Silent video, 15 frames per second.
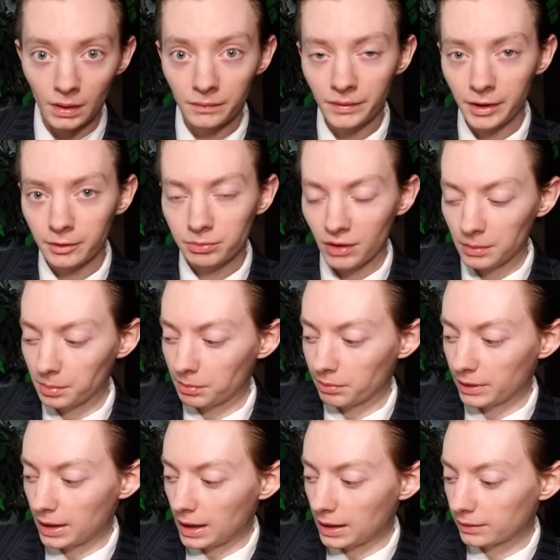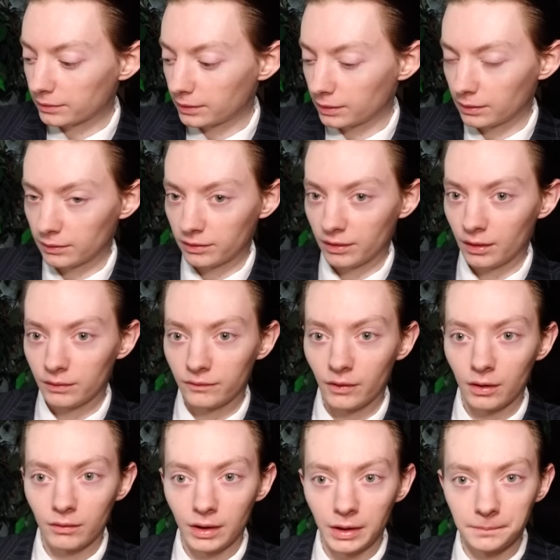Now, you're probably asking yourself,
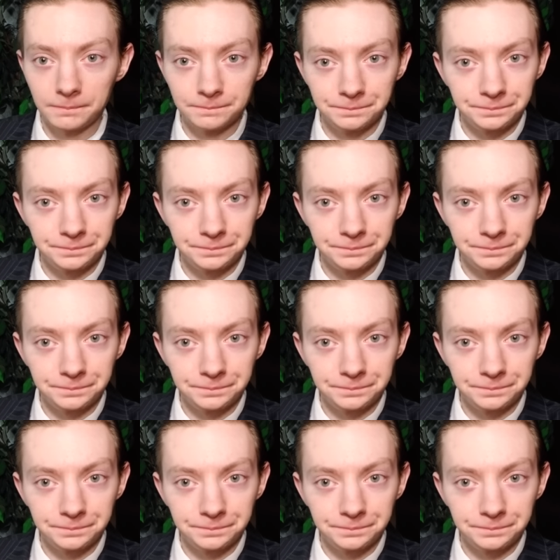all right,